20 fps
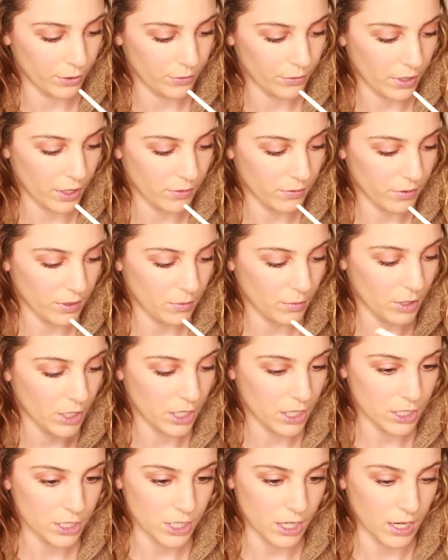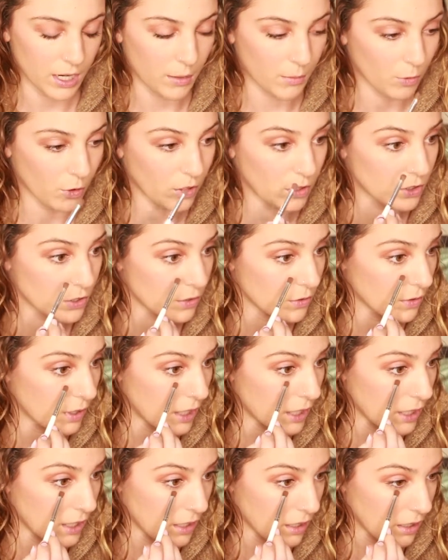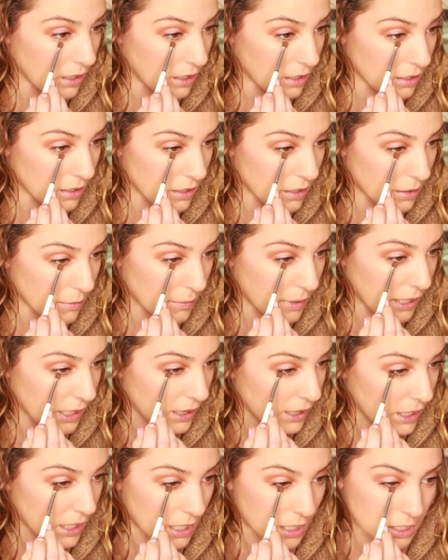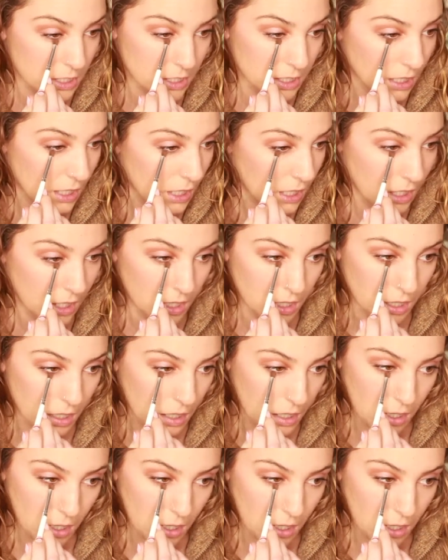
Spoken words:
fluffy brush, and I'm going to run it under my lash line,